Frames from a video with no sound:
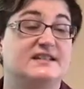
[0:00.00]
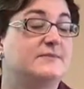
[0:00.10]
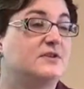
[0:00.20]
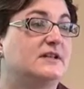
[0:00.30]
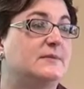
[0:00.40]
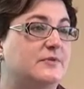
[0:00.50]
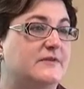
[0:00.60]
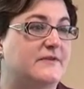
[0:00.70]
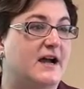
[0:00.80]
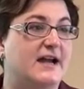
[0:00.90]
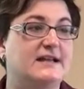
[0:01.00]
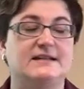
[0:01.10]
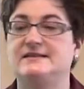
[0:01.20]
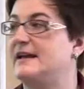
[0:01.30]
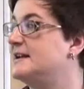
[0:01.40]
stimuli provide,
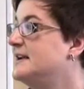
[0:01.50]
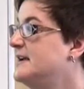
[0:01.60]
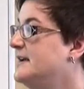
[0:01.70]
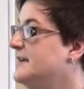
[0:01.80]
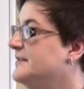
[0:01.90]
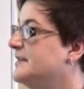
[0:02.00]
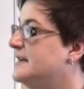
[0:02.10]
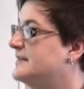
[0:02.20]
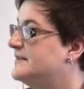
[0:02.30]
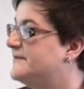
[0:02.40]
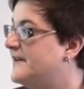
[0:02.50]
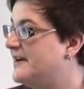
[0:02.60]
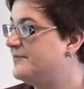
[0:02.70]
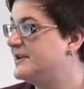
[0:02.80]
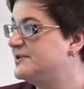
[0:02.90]
in that the, in the
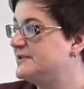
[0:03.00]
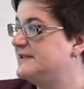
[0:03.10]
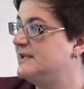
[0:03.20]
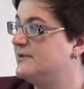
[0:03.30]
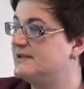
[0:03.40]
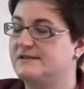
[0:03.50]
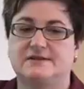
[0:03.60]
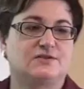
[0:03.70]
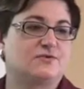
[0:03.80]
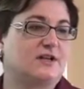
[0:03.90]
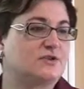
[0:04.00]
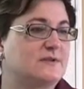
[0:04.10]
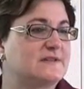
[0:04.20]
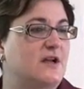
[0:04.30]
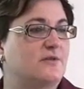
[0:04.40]
five picture sequence, the structure
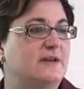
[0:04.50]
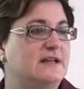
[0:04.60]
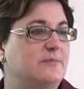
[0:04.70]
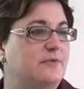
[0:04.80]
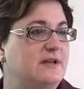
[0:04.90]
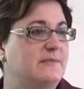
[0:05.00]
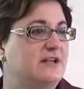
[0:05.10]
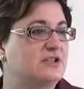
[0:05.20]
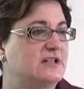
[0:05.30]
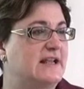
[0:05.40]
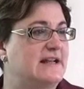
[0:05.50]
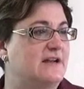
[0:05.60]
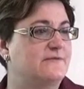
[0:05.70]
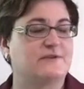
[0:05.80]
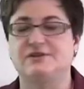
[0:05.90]
is already pretty much laid
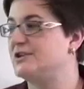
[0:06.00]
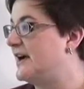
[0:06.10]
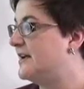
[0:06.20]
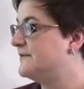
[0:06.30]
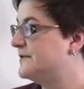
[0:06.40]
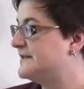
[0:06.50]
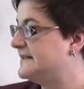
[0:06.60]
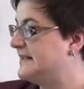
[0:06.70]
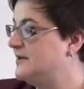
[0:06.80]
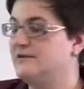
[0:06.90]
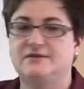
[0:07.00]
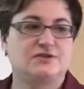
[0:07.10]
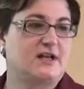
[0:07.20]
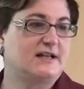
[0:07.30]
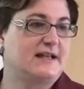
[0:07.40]
out for the child, versus here the
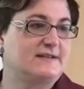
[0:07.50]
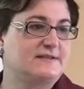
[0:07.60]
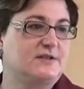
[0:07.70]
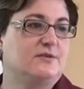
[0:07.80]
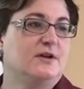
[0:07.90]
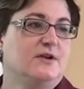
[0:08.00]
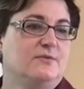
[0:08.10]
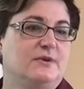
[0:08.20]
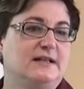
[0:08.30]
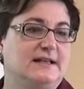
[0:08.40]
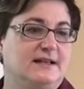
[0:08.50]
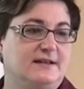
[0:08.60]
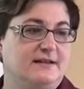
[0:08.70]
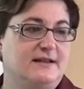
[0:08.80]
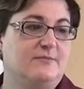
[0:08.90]
child has to
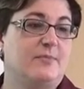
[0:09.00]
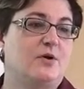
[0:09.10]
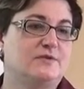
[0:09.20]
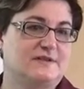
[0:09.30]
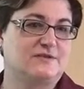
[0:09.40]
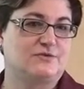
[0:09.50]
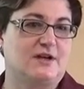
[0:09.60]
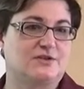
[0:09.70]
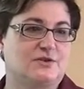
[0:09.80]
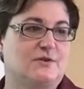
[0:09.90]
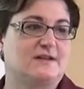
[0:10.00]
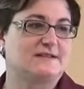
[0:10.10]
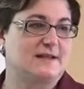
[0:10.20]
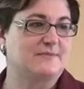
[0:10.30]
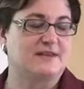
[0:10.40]
really impose a structure on
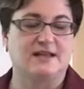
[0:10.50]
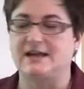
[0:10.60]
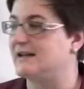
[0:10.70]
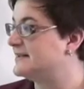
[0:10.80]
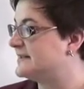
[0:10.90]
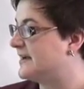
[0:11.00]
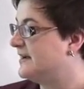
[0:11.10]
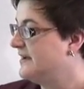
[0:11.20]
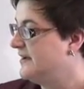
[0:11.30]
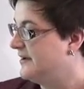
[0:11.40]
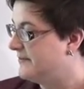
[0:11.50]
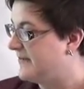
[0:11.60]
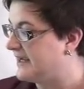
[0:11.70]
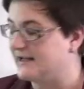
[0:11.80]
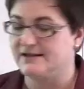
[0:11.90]
something and uh,
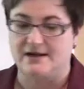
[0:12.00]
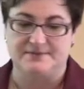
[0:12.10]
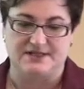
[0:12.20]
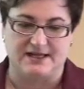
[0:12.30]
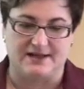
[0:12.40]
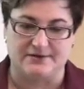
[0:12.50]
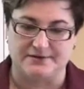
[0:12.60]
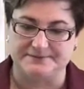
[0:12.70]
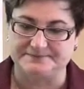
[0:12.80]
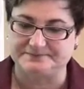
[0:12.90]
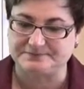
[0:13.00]
make it come together.